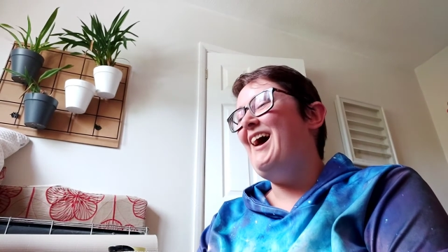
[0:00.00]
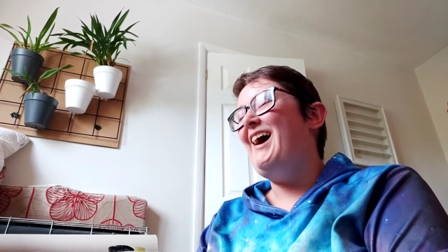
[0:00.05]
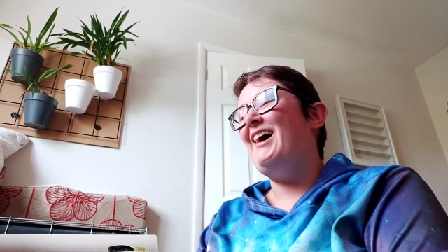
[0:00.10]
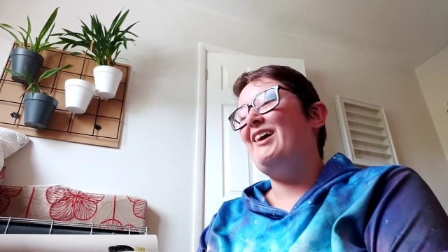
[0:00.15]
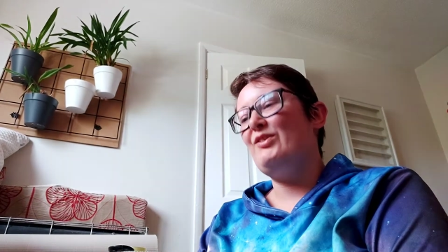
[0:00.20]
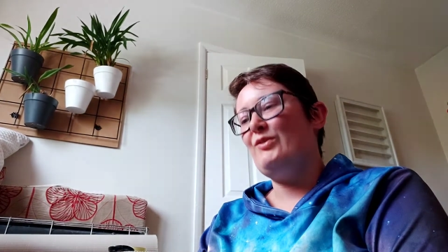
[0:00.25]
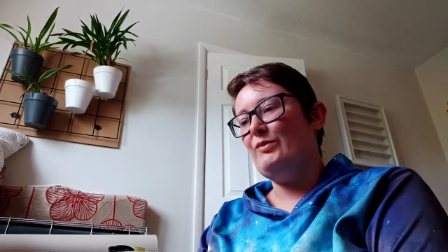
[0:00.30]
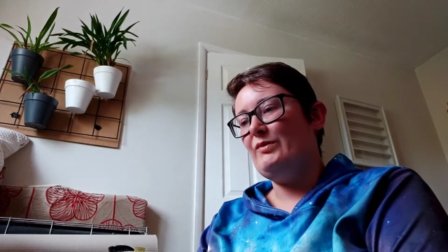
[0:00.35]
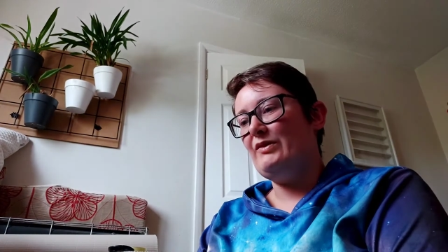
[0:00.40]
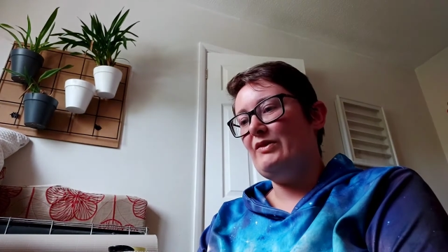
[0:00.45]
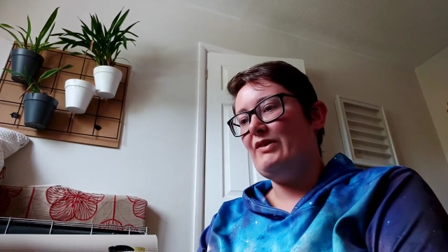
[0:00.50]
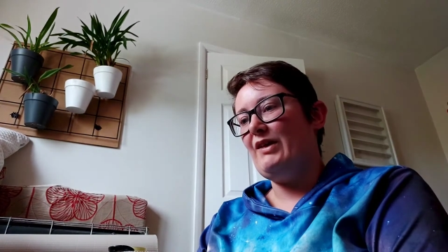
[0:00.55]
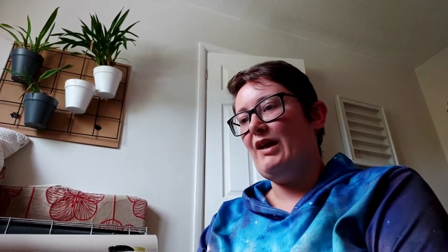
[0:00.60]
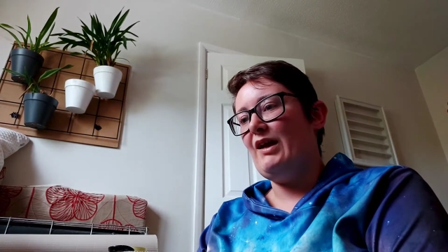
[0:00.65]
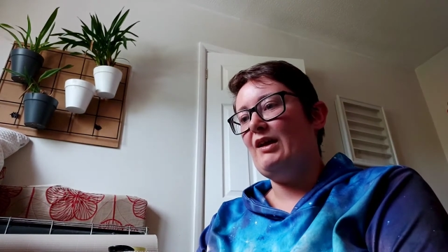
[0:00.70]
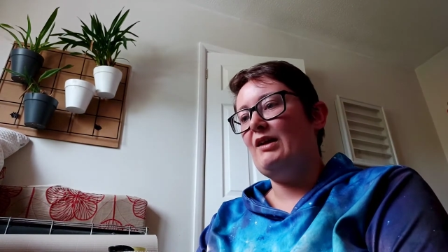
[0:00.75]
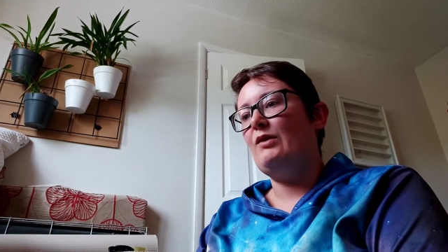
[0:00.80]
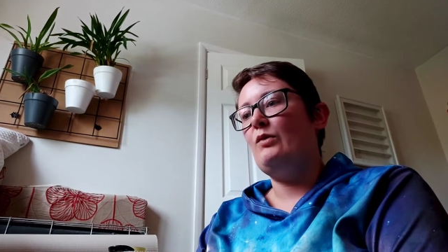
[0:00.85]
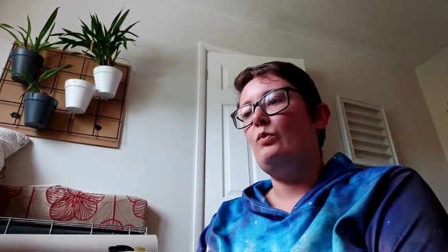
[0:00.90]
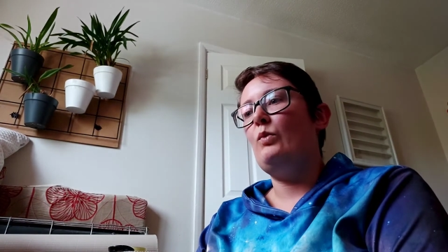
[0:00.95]
As I was
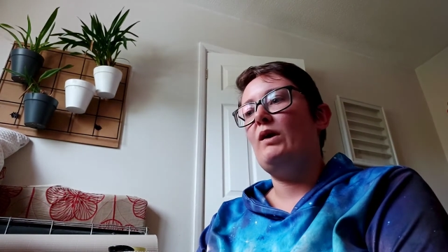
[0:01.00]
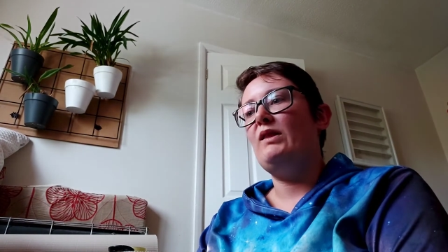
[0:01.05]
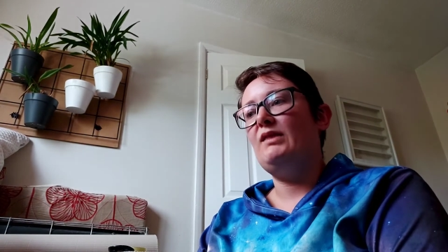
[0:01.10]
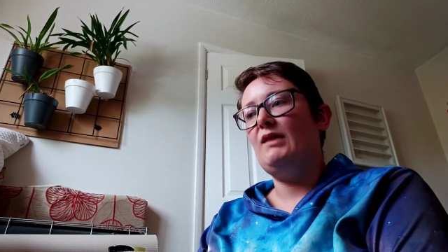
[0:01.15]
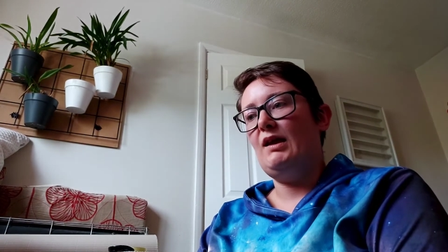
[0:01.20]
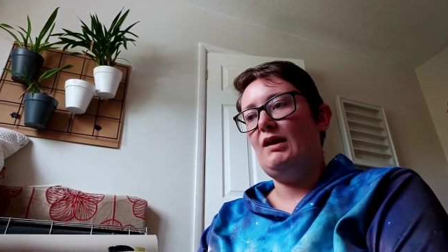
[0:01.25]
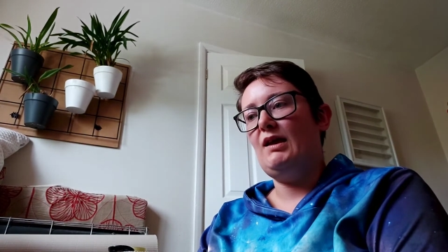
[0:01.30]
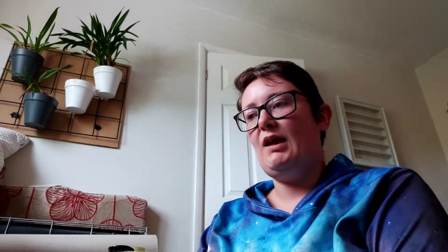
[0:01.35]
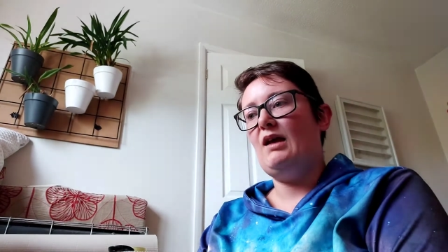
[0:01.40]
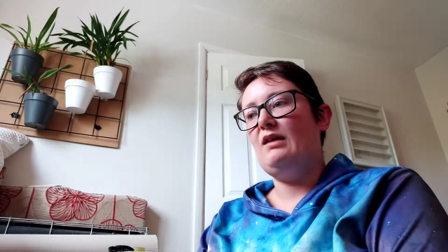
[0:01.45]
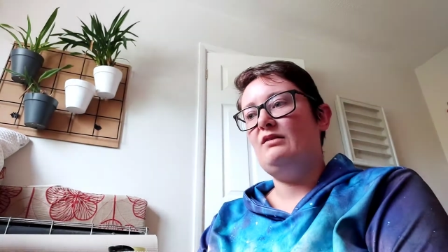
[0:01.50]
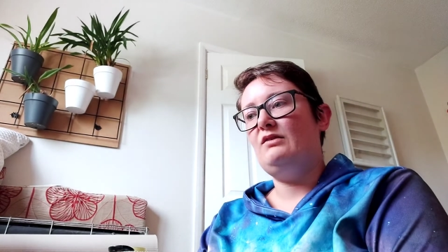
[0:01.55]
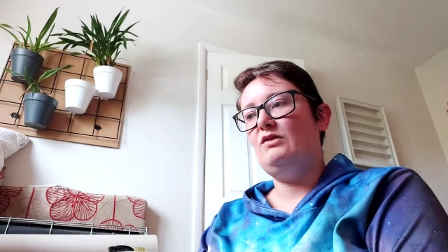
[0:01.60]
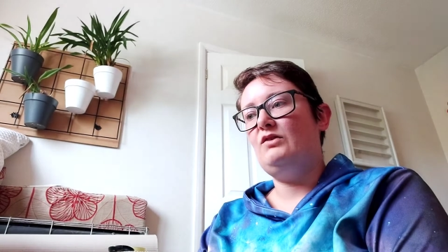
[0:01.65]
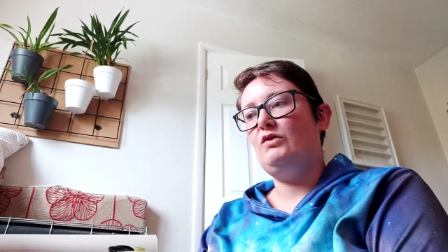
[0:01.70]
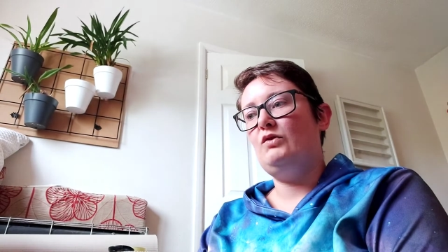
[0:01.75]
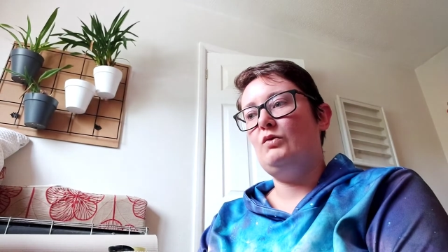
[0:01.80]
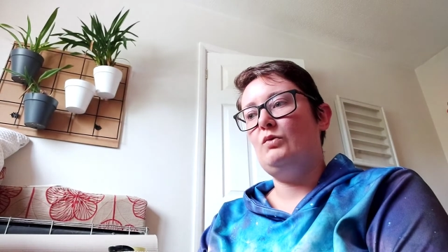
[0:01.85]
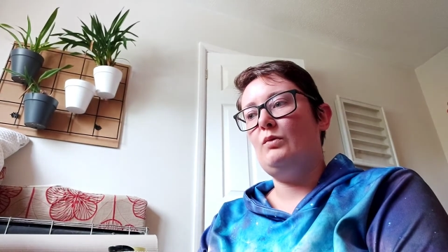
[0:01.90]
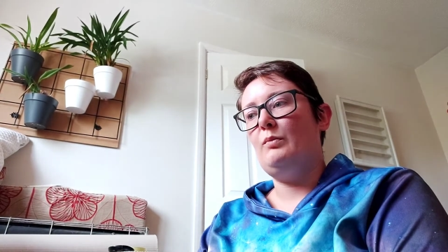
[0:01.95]
saying, when they get
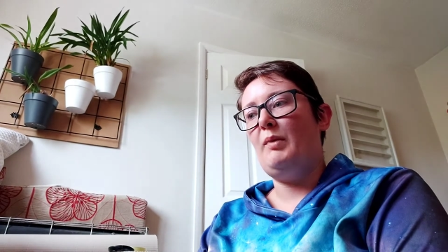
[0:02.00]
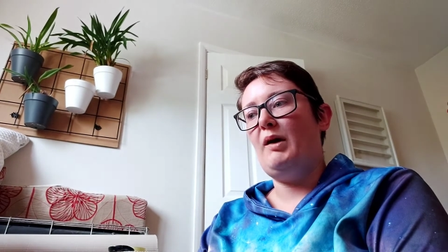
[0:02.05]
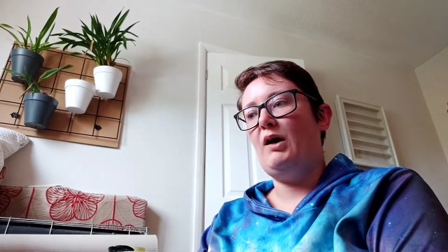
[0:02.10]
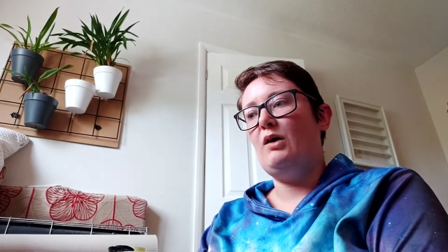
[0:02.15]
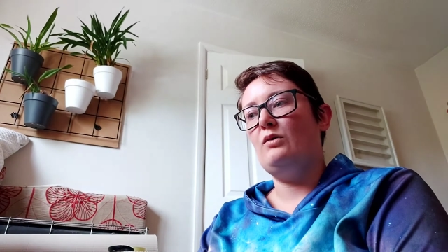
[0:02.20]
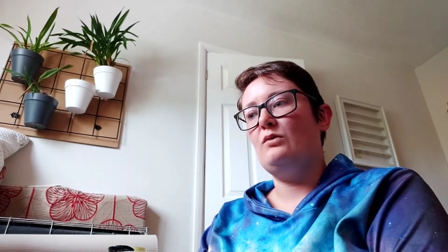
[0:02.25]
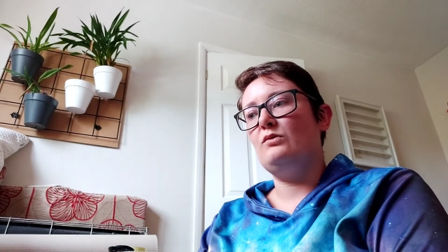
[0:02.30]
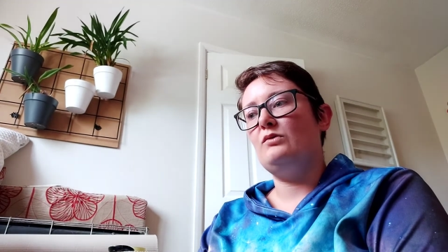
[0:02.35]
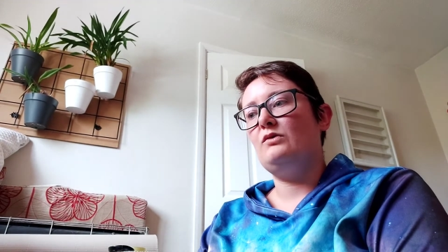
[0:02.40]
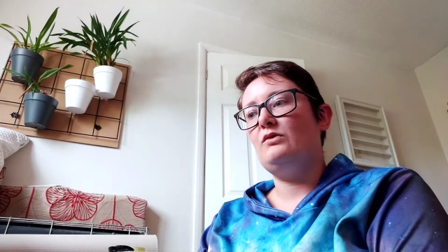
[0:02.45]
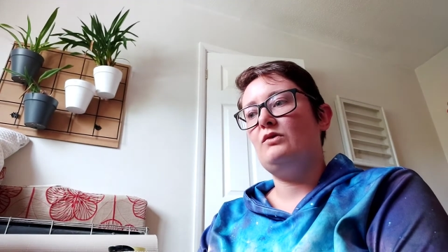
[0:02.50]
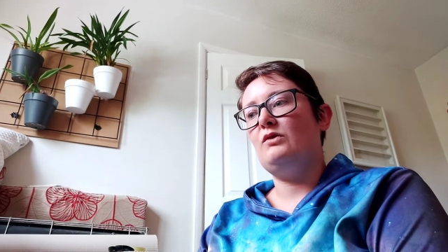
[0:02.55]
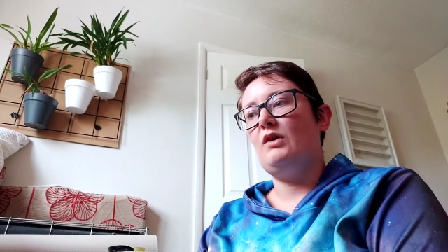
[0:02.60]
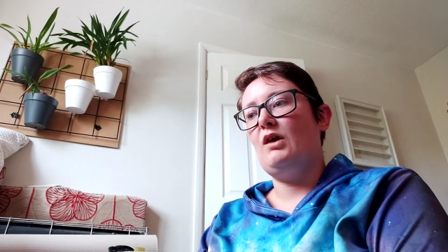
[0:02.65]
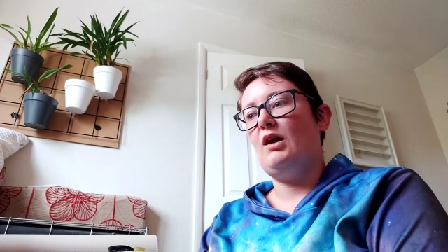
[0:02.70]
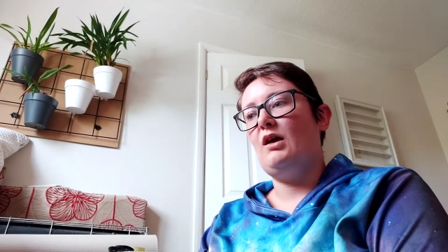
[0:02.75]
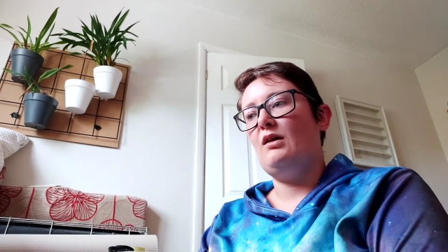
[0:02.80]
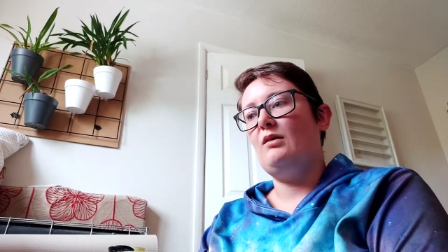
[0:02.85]
to about